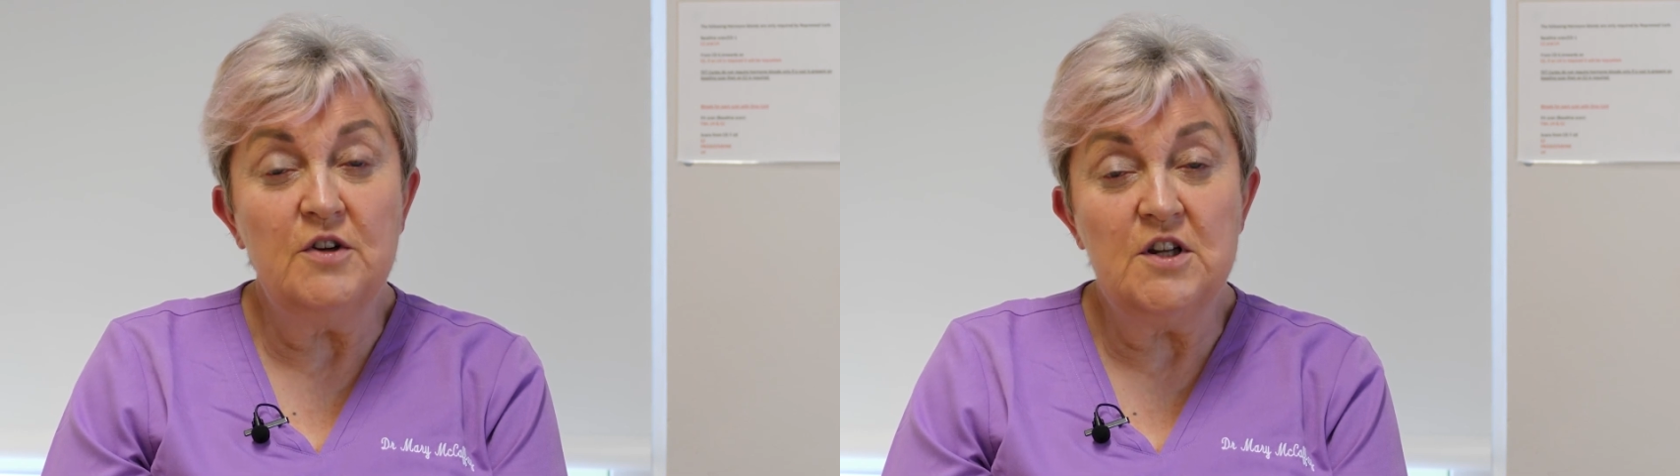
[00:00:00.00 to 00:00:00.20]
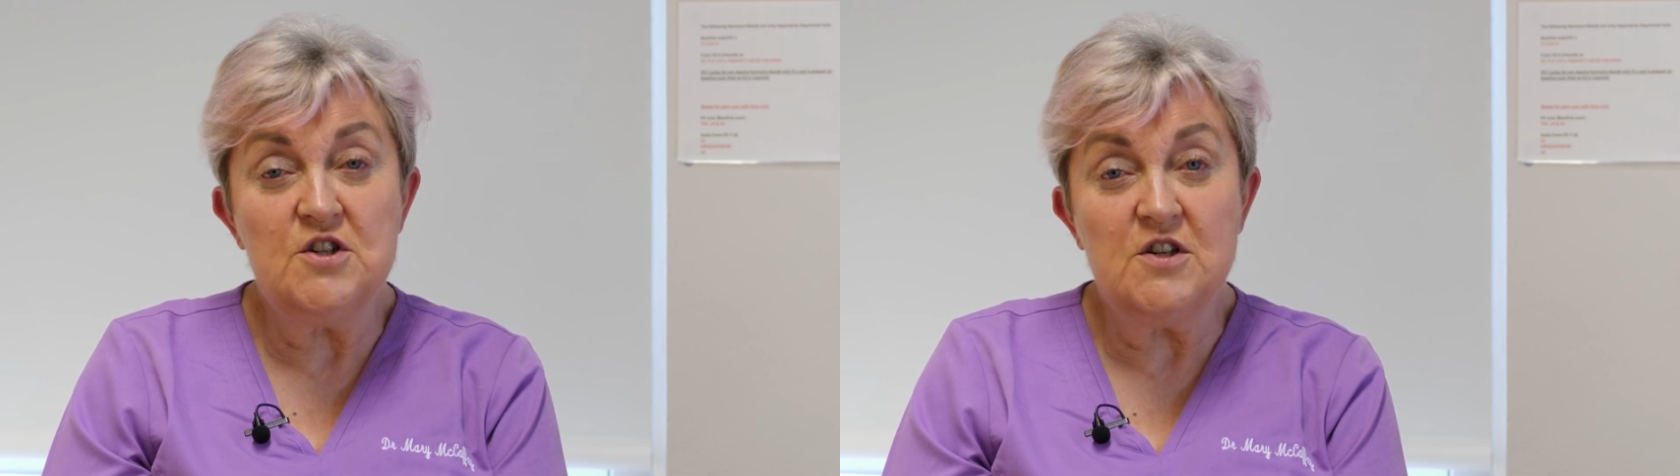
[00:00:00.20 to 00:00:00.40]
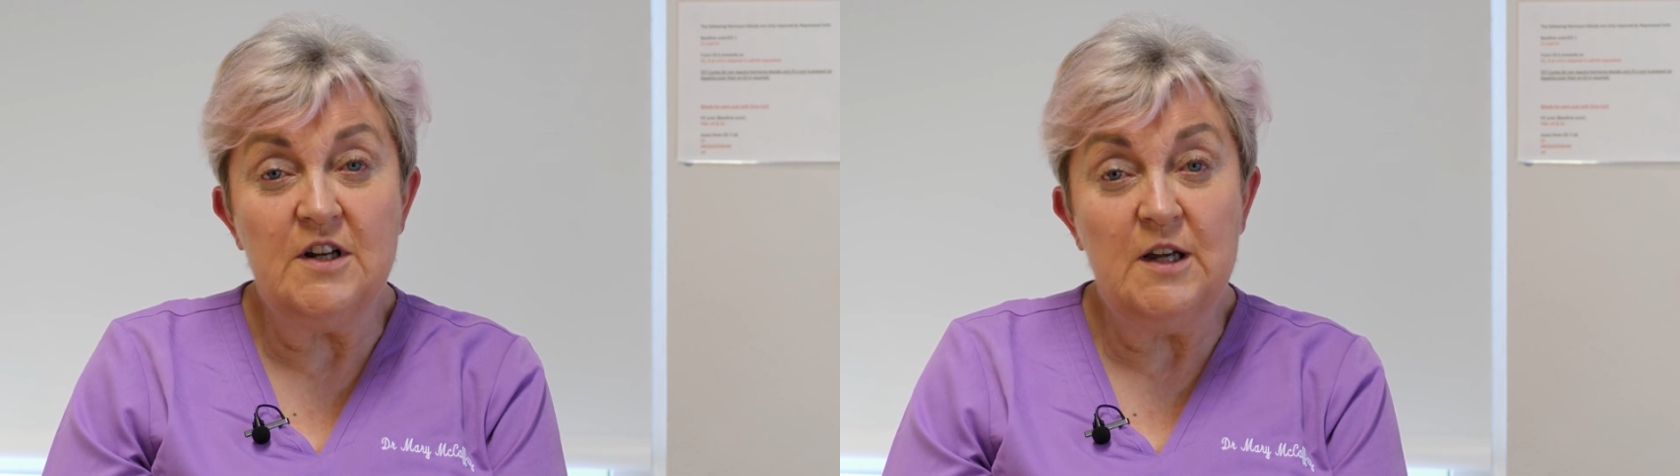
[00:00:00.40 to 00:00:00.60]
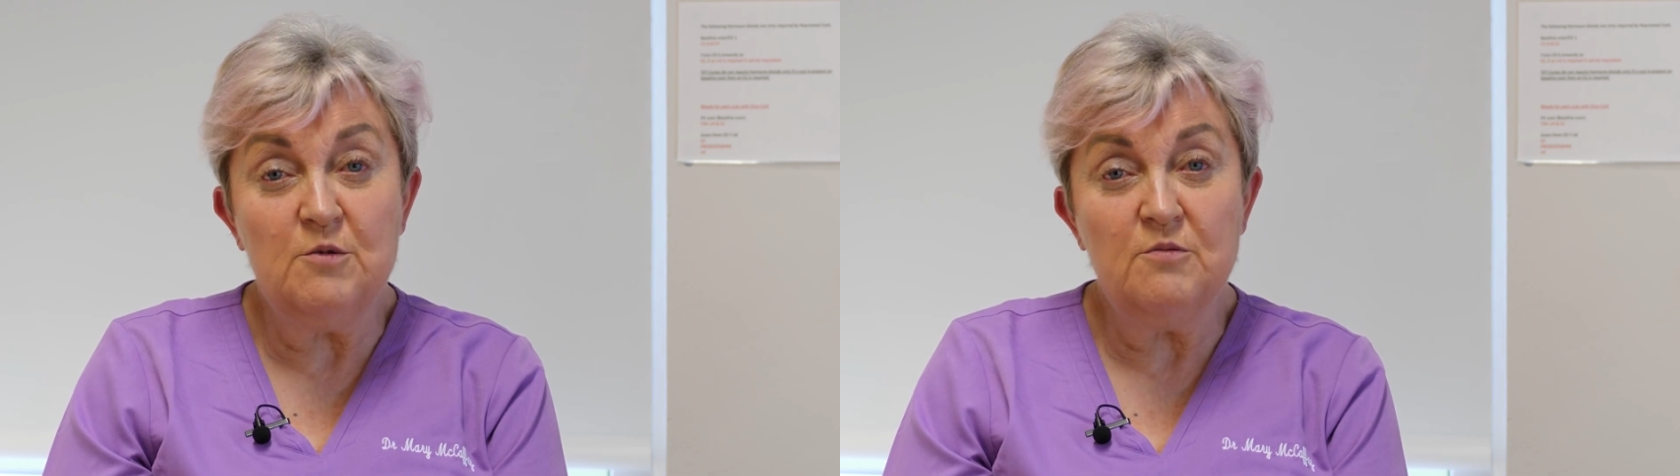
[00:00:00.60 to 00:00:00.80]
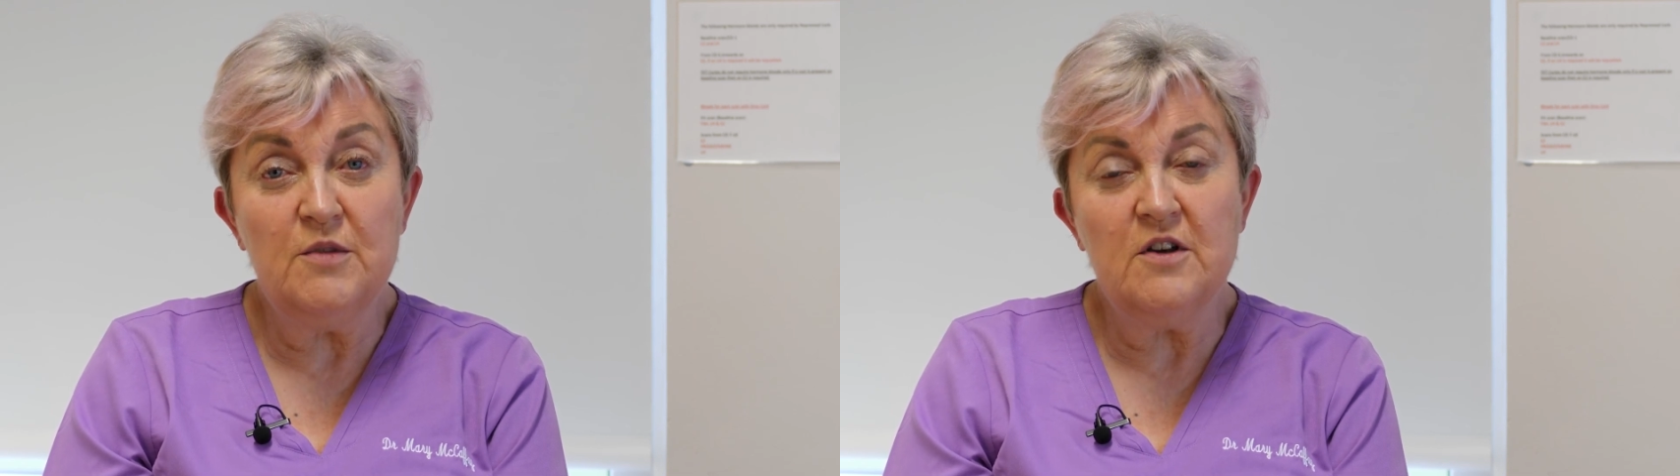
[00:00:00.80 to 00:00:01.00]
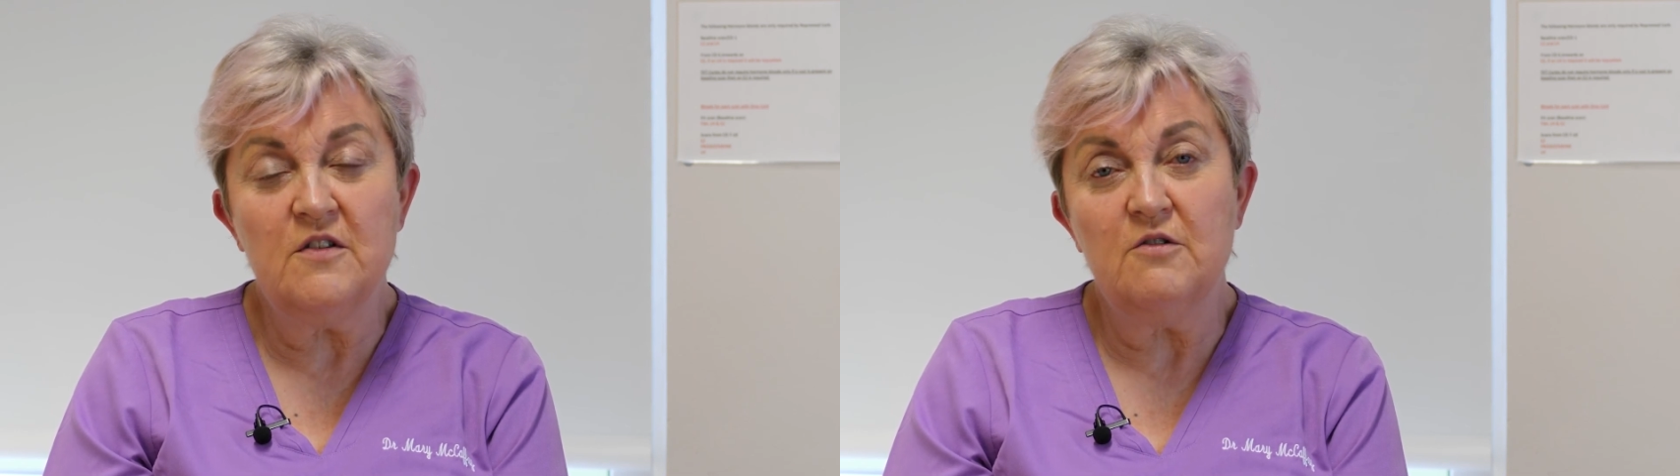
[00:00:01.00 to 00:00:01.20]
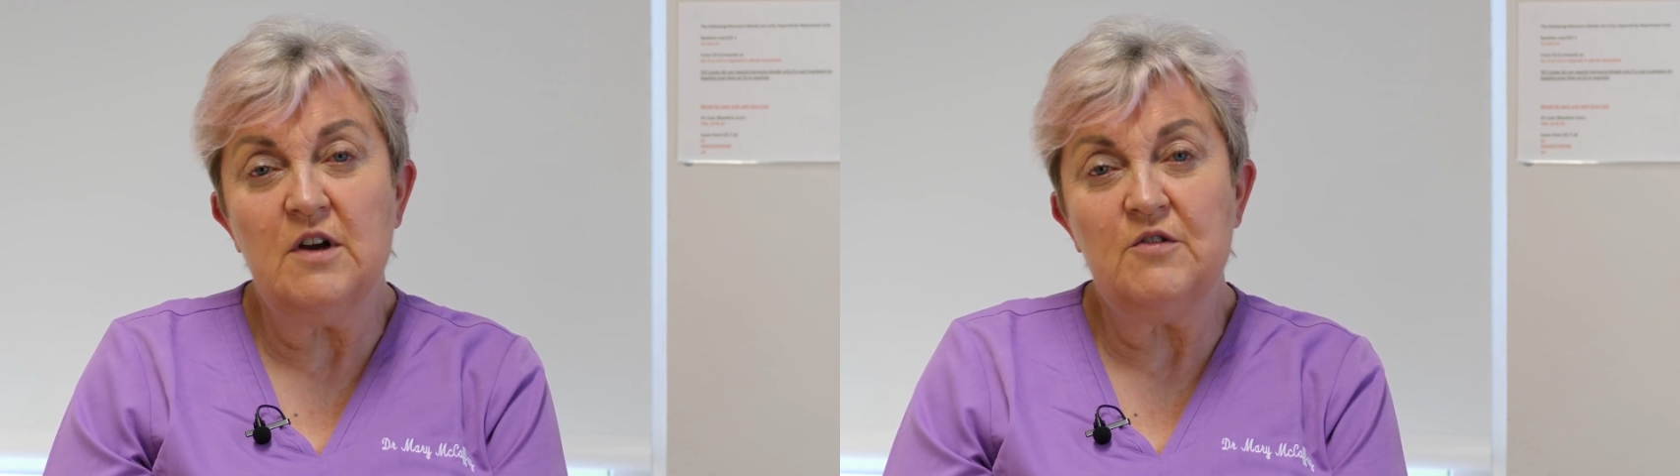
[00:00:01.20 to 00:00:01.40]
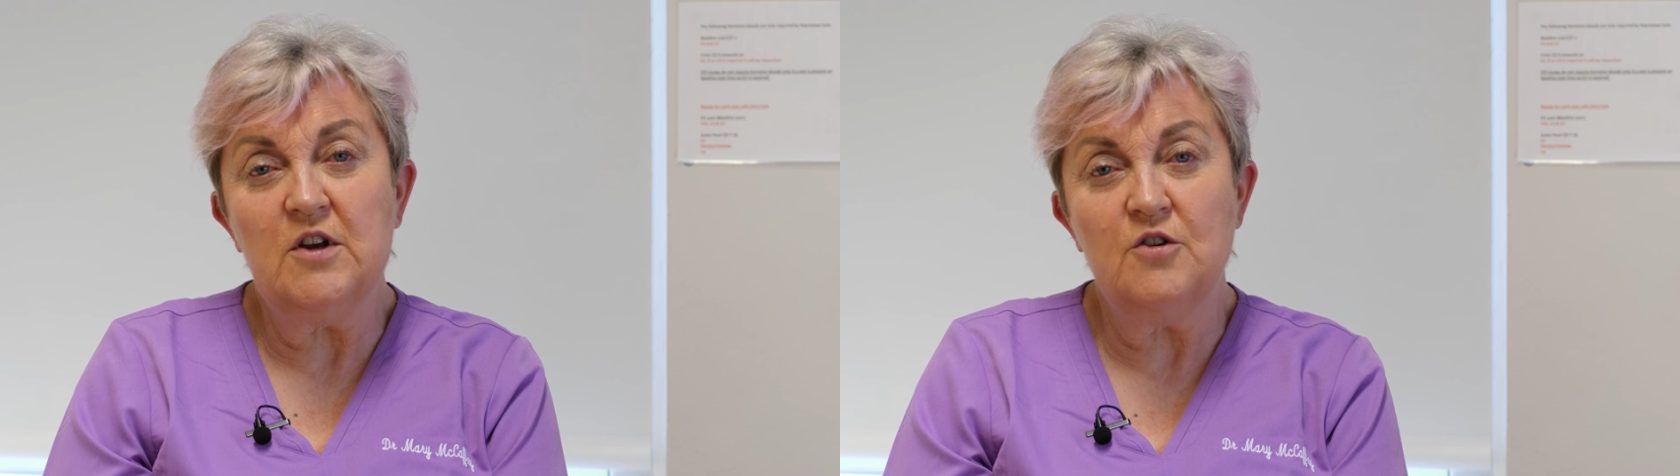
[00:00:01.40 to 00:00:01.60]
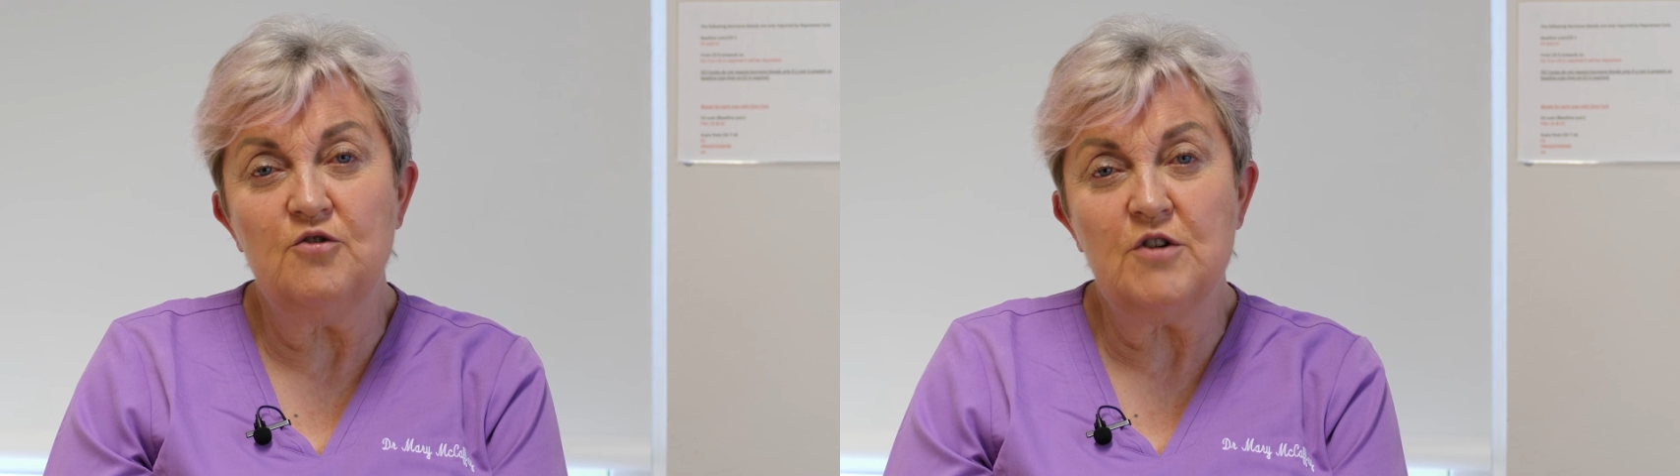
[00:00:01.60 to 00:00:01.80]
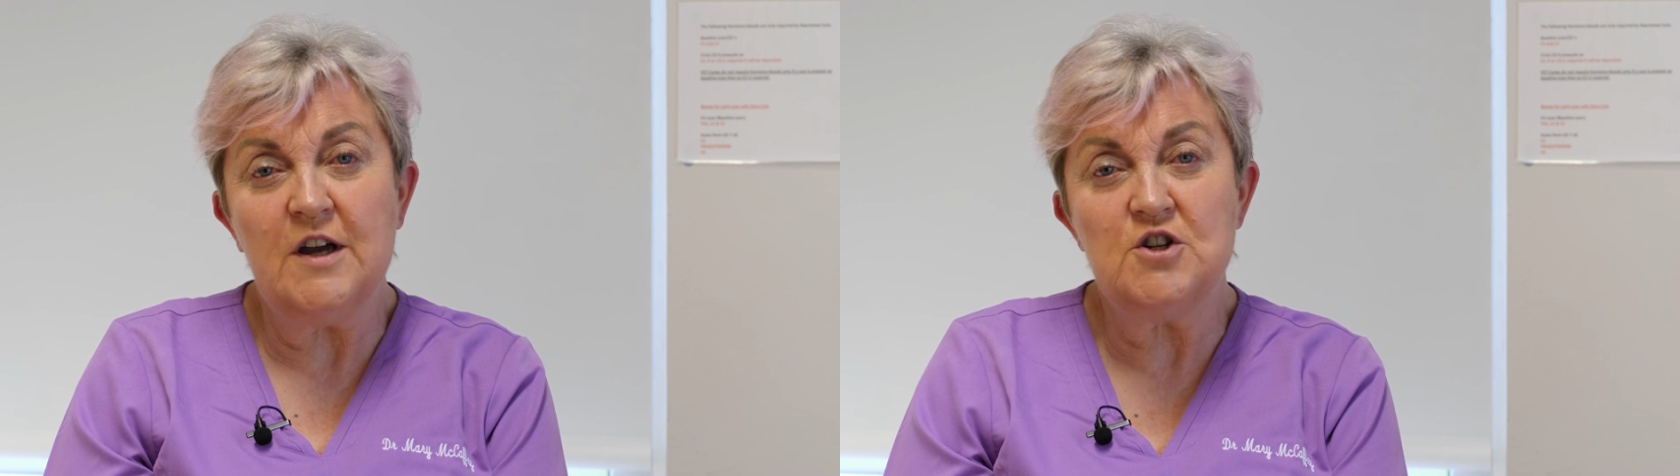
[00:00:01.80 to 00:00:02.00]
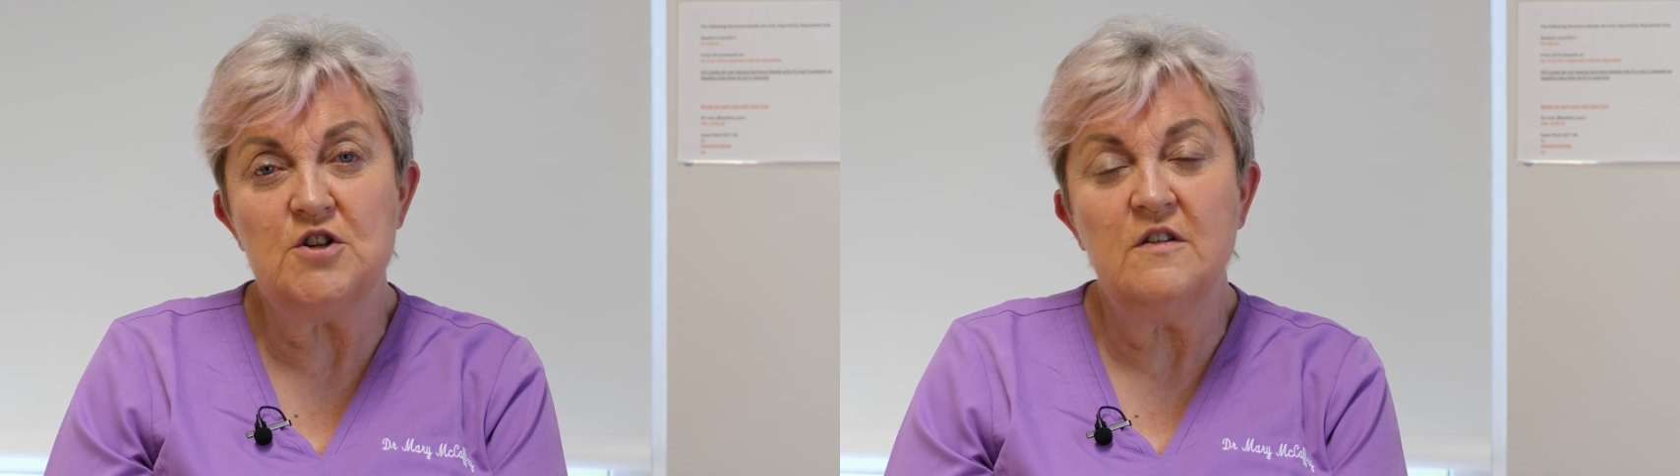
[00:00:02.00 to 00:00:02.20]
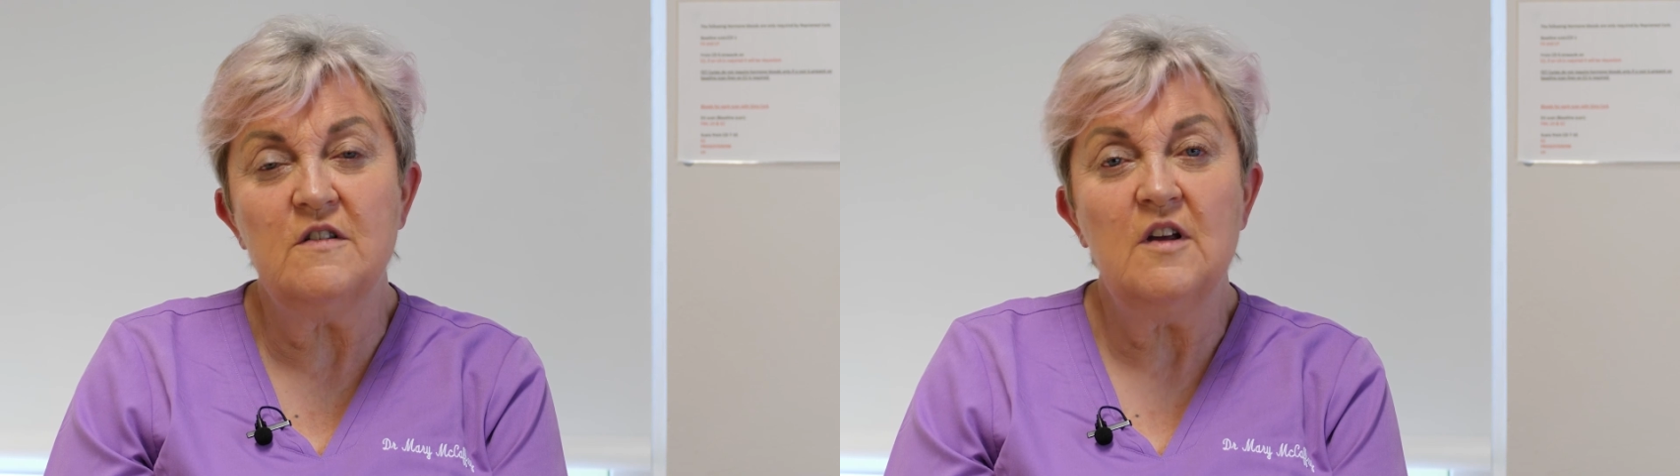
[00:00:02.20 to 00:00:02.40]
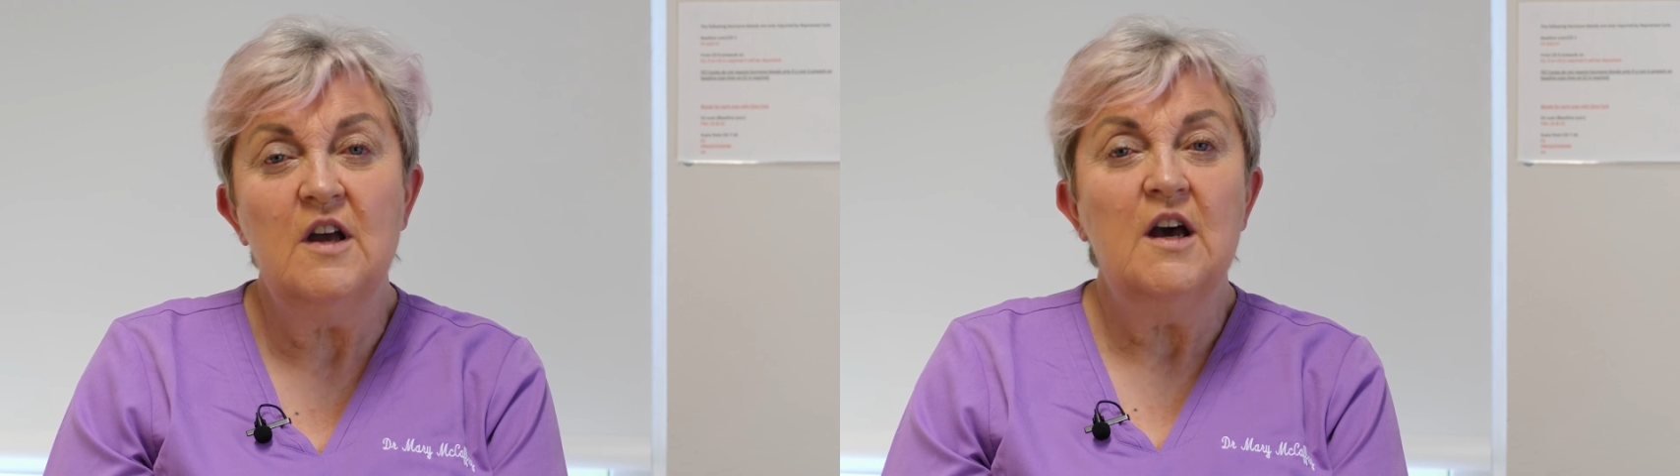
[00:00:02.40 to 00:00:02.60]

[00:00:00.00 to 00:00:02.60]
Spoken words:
into labour because you're having contractions,